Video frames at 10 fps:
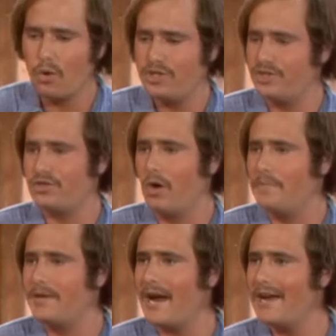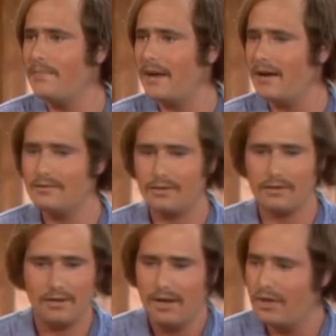know what you're so uptight about.
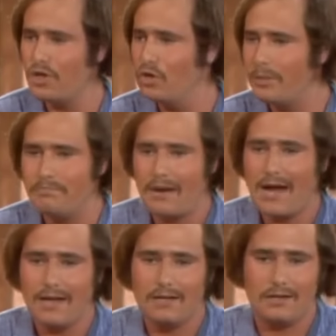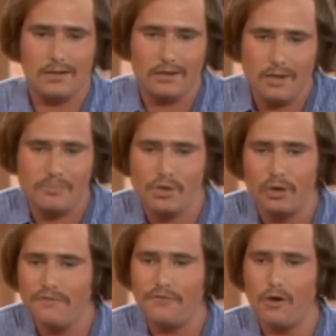The human body, the
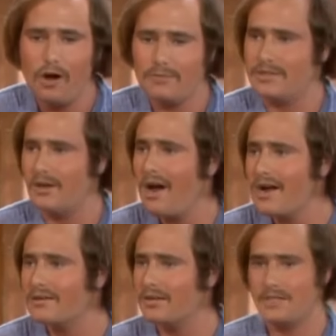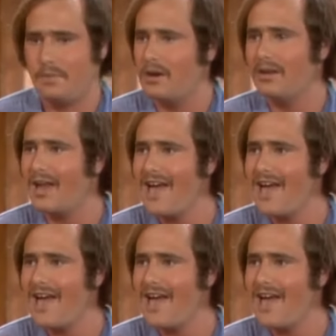pure form, it's art, it's part of